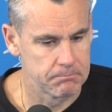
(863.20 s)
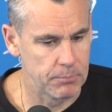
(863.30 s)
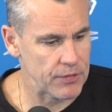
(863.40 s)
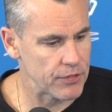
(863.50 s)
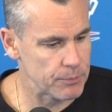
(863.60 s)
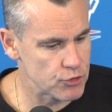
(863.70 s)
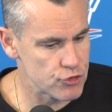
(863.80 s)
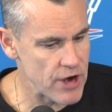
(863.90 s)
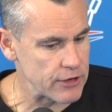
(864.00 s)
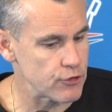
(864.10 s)
but the
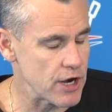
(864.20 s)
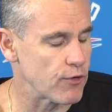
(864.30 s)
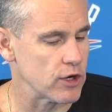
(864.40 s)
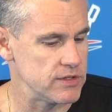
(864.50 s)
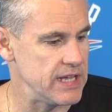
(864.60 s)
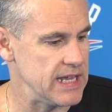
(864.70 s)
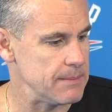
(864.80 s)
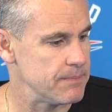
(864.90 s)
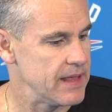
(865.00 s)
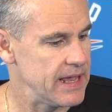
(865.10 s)
trajectory of our
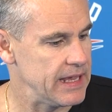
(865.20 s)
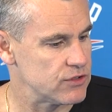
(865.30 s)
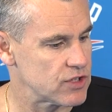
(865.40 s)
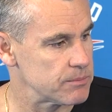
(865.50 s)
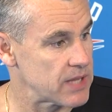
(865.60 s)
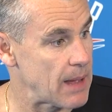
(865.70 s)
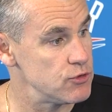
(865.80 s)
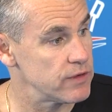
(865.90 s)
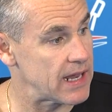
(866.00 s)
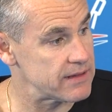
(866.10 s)
team is
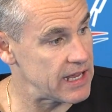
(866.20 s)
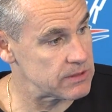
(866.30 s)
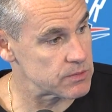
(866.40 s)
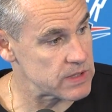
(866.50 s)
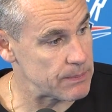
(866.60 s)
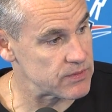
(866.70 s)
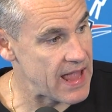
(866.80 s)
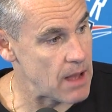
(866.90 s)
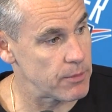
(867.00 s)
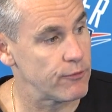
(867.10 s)
sometimes you got to take some steps
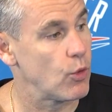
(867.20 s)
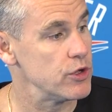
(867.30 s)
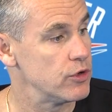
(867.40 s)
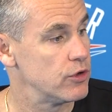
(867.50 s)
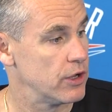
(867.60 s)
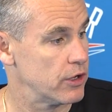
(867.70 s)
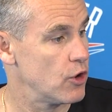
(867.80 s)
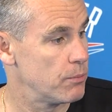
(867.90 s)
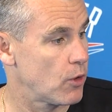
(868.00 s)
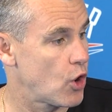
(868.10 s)
down before you can
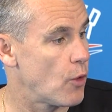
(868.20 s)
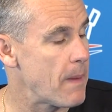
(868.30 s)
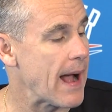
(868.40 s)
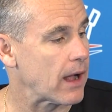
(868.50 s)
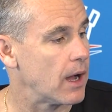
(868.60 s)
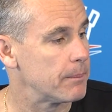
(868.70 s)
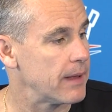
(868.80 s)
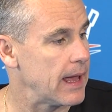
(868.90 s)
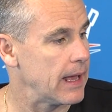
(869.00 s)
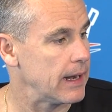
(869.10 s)
go back up.
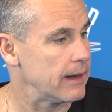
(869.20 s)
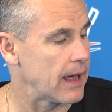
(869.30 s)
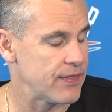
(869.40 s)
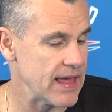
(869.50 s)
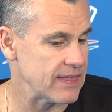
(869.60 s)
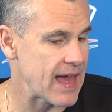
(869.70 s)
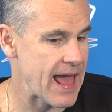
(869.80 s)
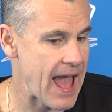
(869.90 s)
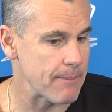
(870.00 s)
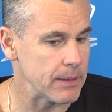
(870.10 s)
And I think that
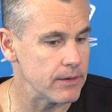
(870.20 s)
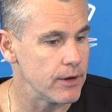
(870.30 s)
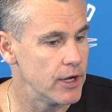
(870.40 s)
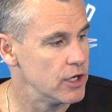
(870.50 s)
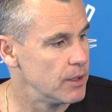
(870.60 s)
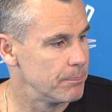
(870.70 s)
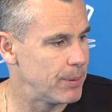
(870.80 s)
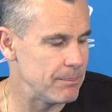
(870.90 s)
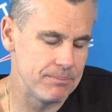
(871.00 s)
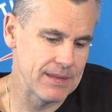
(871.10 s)
happened.
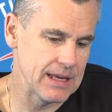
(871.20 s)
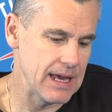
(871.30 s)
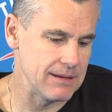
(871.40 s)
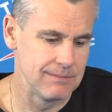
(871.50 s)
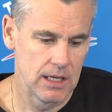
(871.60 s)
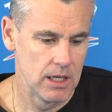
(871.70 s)
But again,